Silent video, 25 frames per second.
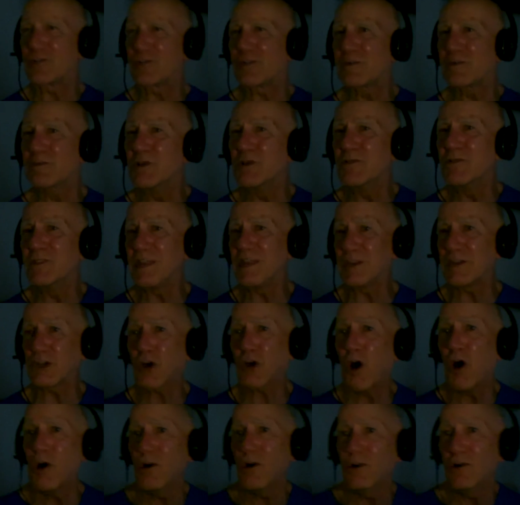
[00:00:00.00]
The movie The
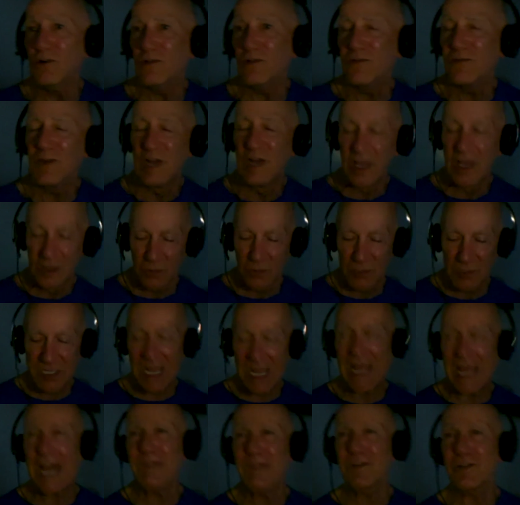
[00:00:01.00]
Cove, which I
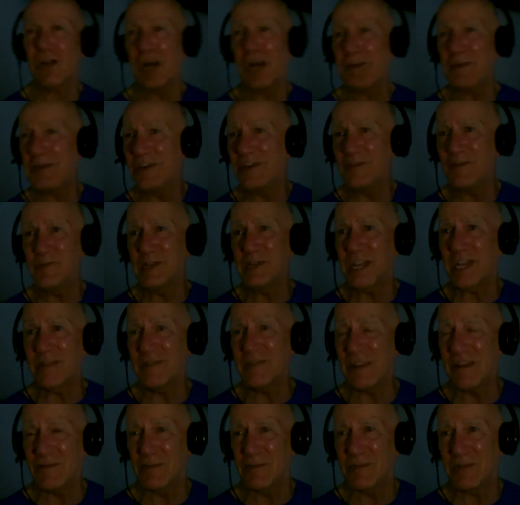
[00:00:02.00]
have a copy of, but I've
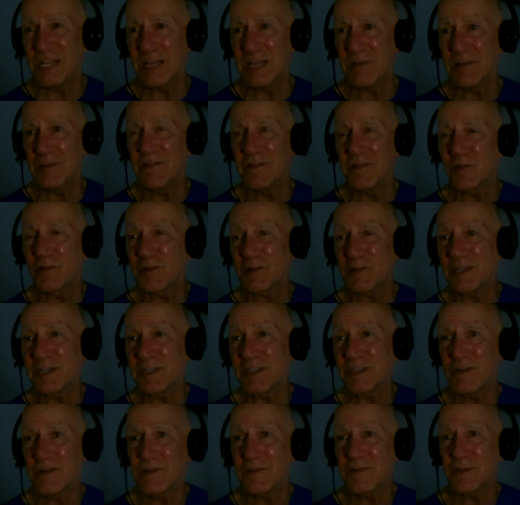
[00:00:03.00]
never been able to force
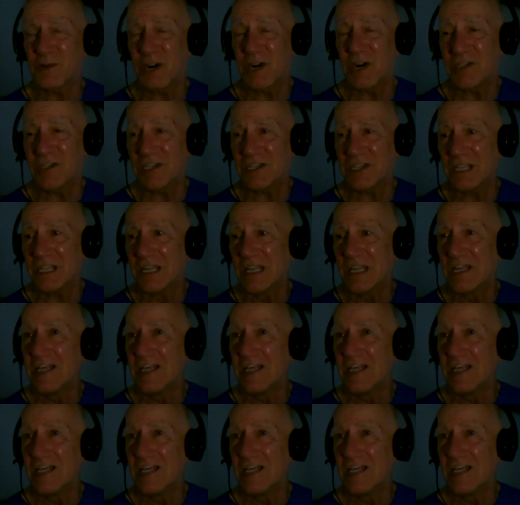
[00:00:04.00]
myself to watch it,